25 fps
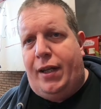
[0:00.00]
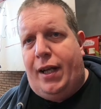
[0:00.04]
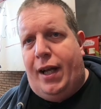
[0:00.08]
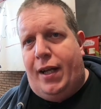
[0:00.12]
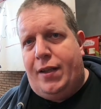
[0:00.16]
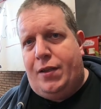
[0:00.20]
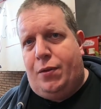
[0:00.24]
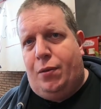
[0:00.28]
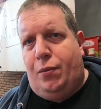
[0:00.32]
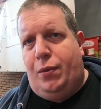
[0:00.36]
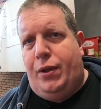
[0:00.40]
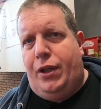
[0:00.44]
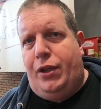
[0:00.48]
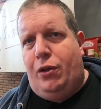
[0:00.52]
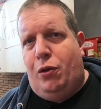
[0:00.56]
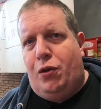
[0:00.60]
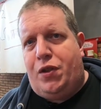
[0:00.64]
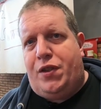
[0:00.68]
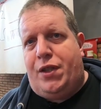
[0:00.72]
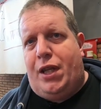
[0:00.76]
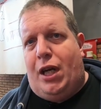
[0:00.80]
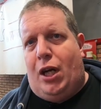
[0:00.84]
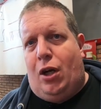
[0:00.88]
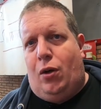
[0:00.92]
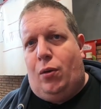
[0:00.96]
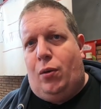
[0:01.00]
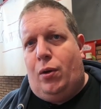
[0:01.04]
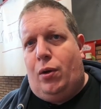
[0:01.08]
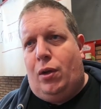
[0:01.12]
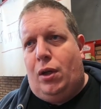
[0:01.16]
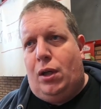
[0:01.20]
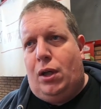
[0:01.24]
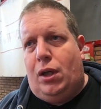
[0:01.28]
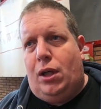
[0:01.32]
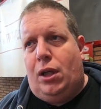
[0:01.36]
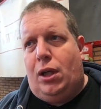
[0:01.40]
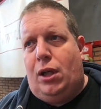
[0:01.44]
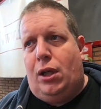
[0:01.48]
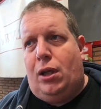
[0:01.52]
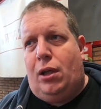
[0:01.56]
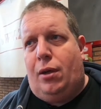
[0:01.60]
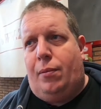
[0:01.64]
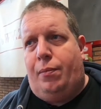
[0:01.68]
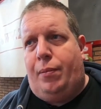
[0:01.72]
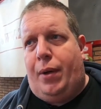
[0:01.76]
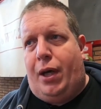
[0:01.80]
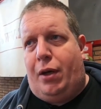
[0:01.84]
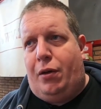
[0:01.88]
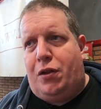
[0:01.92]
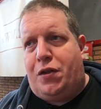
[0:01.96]
that we use now uh,
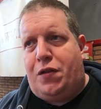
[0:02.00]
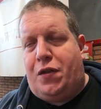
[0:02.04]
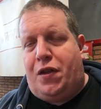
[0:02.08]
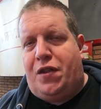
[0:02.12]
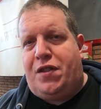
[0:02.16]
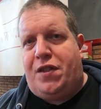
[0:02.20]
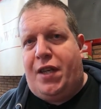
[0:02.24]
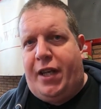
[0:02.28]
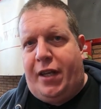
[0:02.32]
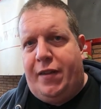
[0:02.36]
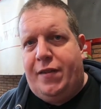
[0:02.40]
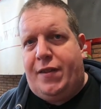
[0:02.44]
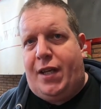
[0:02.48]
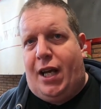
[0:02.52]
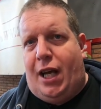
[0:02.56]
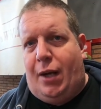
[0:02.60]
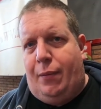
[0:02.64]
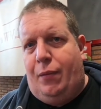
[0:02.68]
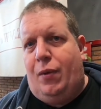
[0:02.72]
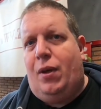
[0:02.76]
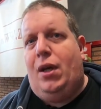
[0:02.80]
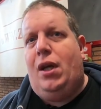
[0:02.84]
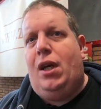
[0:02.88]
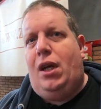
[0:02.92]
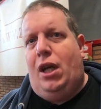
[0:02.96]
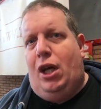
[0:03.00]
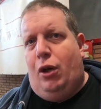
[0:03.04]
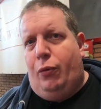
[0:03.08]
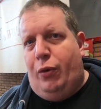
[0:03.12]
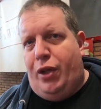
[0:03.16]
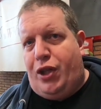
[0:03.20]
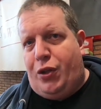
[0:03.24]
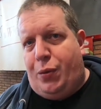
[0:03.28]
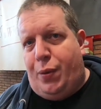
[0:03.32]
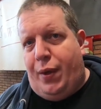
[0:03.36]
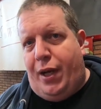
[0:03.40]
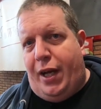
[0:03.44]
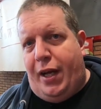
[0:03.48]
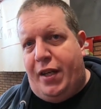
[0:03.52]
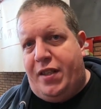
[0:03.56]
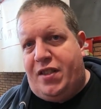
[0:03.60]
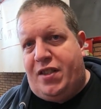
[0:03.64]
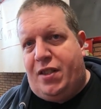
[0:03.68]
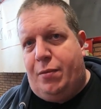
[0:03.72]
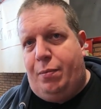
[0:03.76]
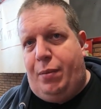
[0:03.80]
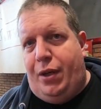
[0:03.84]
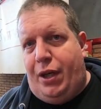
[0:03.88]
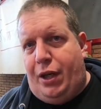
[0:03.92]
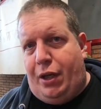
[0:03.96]
barrels for the second time in which we
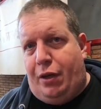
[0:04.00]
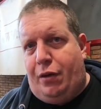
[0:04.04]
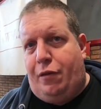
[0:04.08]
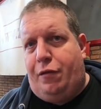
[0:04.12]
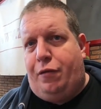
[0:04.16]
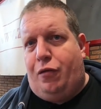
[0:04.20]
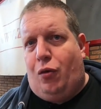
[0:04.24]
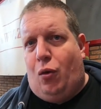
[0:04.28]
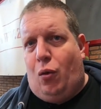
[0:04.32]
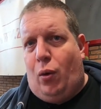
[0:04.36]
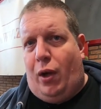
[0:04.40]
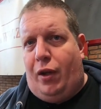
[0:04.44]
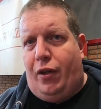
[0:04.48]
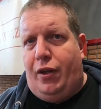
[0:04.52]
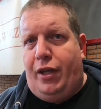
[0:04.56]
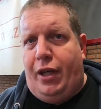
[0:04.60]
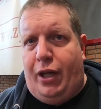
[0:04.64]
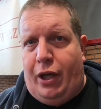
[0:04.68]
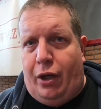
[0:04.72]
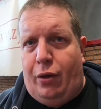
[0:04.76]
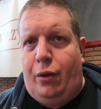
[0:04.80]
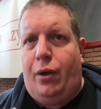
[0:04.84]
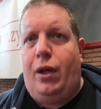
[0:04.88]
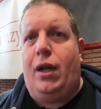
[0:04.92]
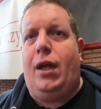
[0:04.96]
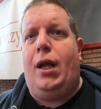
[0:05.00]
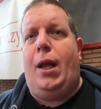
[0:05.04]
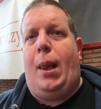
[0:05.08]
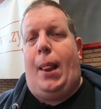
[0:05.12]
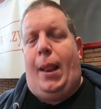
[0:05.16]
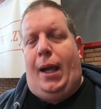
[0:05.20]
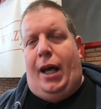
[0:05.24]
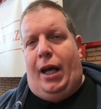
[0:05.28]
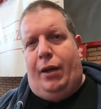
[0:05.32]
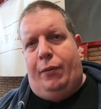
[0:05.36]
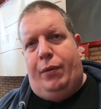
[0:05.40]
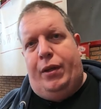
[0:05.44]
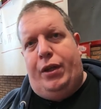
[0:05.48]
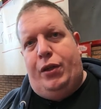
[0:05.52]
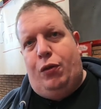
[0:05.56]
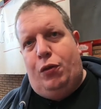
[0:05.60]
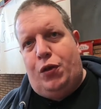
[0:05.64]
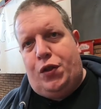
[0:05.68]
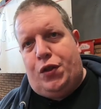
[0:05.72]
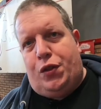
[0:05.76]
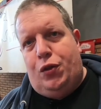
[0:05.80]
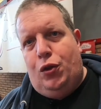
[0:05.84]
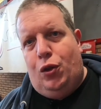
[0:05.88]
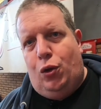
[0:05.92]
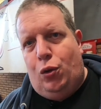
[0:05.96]
aged the beer for one year and we
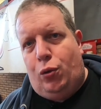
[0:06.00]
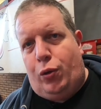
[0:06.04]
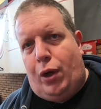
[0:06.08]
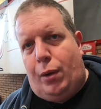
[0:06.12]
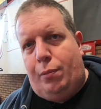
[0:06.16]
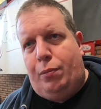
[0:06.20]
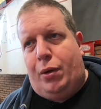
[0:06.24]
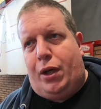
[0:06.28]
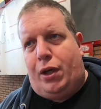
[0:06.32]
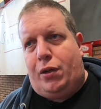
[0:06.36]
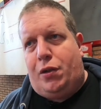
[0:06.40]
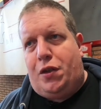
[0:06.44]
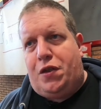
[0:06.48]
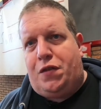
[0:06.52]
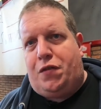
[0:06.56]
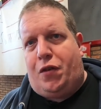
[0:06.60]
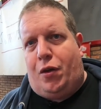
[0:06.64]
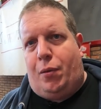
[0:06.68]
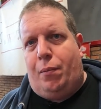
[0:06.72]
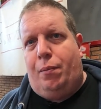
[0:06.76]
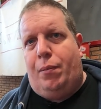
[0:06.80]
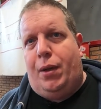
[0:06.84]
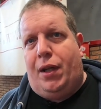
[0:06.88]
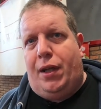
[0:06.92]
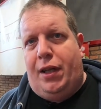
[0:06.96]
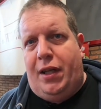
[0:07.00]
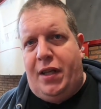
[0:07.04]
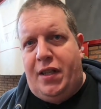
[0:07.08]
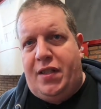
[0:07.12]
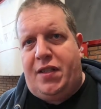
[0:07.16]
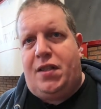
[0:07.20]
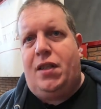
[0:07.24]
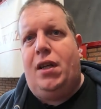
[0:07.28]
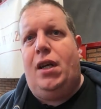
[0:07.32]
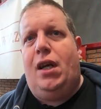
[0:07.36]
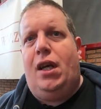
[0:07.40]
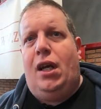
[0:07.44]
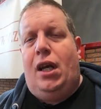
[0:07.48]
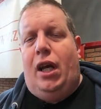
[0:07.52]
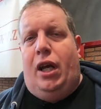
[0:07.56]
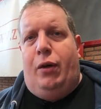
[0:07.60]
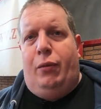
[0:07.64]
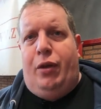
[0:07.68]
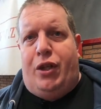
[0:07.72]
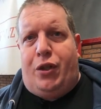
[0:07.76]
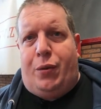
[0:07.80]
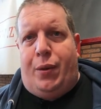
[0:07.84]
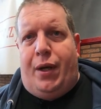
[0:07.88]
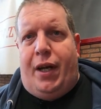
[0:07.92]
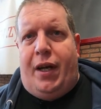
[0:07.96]
used new rum barrels from Belize in
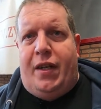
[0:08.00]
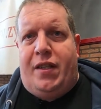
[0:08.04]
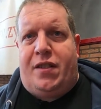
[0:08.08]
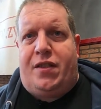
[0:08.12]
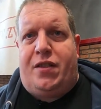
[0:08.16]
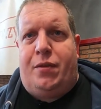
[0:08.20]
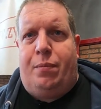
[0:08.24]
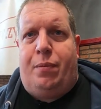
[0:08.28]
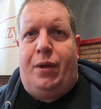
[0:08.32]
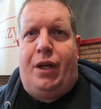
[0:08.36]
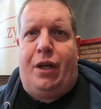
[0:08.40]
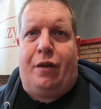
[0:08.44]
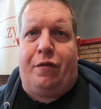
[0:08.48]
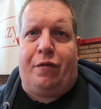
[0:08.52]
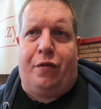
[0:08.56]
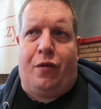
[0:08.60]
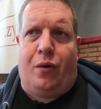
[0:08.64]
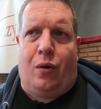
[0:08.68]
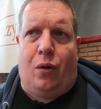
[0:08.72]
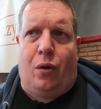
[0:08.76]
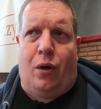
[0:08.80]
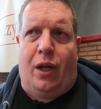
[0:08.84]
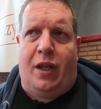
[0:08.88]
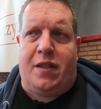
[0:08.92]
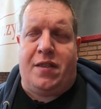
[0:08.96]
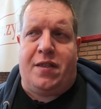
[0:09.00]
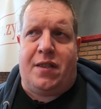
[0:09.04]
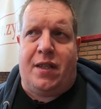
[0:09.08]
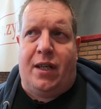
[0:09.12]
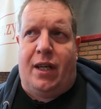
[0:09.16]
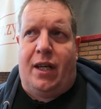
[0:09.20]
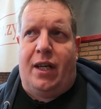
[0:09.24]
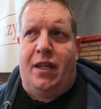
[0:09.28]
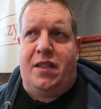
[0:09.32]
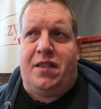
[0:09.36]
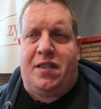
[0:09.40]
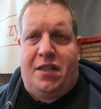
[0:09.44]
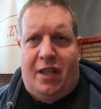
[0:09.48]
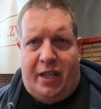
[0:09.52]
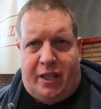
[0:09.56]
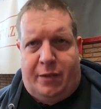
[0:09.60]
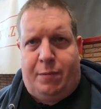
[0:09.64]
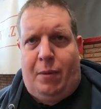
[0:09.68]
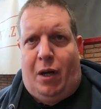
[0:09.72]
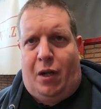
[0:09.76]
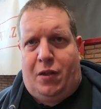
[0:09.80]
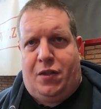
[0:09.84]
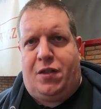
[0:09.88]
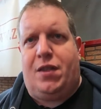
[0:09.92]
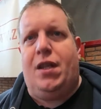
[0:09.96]
which we aged the beer for let's say six
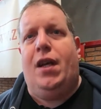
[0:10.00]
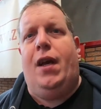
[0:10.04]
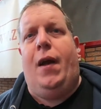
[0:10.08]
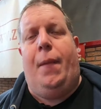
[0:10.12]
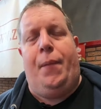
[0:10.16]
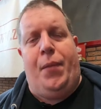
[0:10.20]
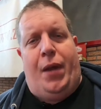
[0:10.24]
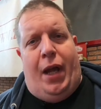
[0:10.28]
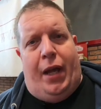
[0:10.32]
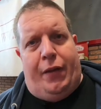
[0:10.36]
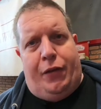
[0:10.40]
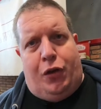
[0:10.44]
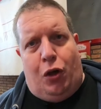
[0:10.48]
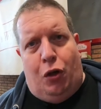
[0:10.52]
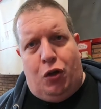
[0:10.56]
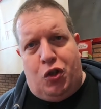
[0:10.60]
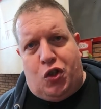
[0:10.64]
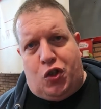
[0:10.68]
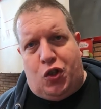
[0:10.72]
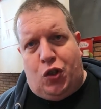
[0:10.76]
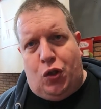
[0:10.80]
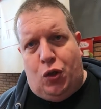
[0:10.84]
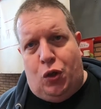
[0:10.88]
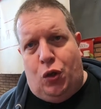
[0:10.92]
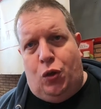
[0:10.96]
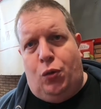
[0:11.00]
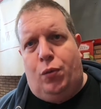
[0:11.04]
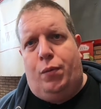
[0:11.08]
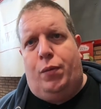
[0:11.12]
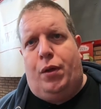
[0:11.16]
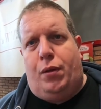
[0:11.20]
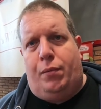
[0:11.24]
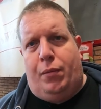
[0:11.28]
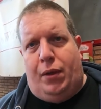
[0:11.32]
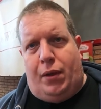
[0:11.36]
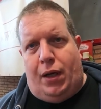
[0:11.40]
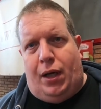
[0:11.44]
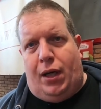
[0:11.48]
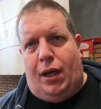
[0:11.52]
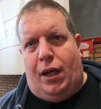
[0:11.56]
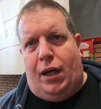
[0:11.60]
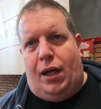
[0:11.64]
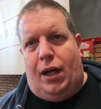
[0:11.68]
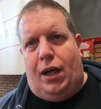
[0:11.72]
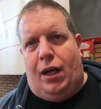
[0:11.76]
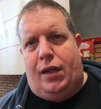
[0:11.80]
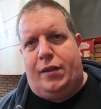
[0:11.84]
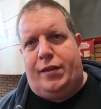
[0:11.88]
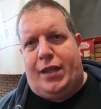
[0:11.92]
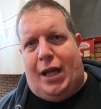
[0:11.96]
months and those two
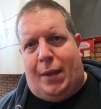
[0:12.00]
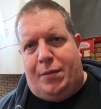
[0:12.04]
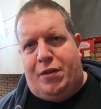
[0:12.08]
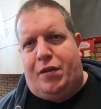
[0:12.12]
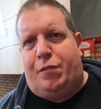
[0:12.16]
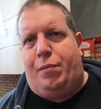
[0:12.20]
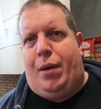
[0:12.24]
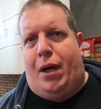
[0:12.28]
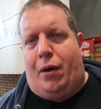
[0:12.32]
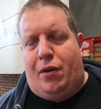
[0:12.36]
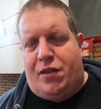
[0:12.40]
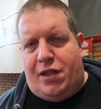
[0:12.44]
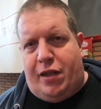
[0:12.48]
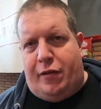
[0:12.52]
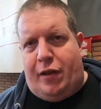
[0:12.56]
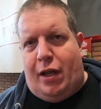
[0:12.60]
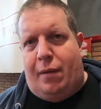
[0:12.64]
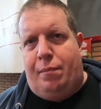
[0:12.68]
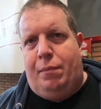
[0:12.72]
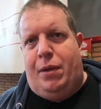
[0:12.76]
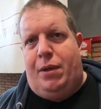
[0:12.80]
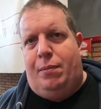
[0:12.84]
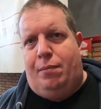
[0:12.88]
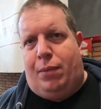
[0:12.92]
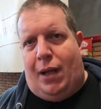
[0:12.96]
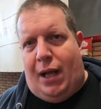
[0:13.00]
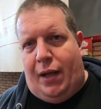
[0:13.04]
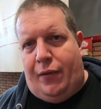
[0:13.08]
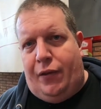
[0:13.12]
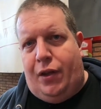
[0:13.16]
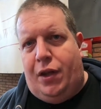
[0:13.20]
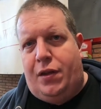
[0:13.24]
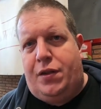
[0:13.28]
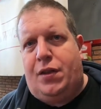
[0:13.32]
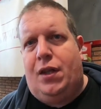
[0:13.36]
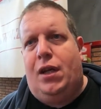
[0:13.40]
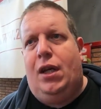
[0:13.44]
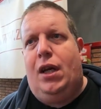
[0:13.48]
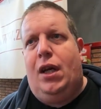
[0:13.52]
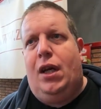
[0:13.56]
uh, types of barrels have then been blended